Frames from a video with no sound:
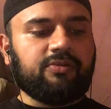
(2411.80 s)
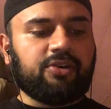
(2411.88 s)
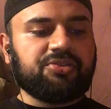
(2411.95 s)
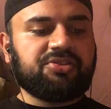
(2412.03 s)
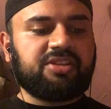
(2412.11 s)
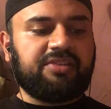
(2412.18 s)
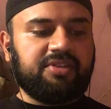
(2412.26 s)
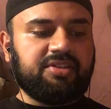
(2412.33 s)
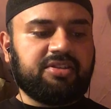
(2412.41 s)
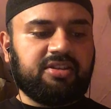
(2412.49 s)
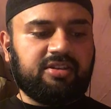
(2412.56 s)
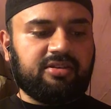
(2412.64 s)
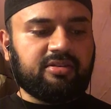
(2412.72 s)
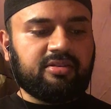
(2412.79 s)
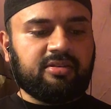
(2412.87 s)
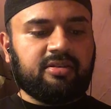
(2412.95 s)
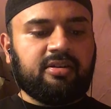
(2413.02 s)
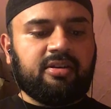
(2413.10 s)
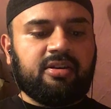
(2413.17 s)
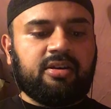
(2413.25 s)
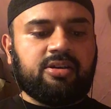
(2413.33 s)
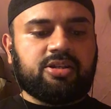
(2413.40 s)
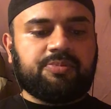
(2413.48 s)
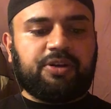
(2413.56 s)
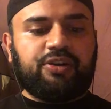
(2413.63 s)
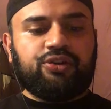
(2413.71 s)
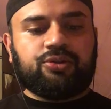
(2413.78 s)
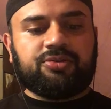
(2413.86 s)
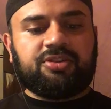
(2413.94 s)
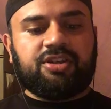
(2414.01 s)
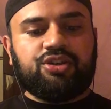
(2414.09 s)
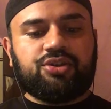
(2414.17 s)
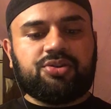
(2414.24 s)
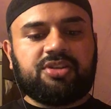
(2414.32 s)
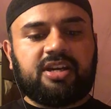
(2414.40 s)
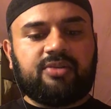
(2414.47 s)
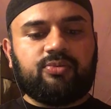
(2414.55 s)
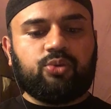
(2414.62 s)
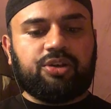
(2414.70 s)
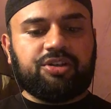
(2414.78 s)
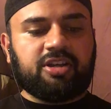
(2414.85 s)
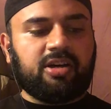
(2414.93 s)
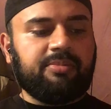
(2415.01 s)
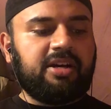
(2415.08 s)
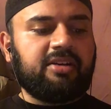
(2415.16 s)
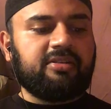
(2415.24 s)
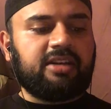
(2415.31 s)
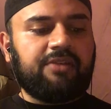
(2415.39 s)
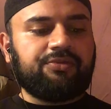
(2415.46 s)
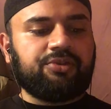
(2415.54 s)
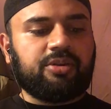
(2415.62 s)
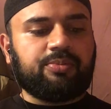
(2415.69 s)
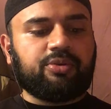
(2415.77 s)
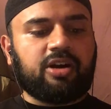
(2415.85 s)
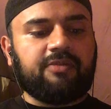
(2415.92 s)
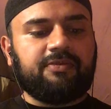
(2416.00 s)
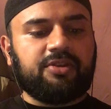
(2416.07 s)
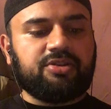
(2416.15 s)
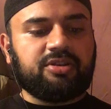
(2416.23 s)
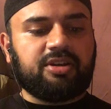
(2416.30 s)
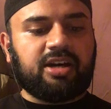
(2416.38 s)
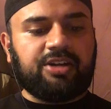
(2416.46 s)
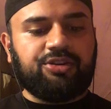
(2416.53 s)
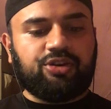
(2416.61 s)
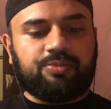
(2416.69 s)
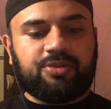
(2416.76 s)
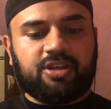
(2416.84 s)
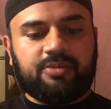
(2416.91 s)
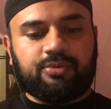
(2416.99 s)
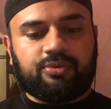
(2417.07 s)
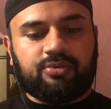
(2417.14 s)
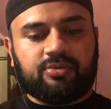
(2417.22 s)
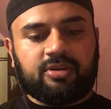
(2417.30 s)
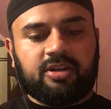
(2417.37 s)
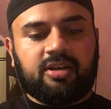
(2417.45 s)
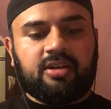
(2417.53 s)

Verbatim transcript: verse seventeen. Spiritual teachers that would come after the prophet to guide their people.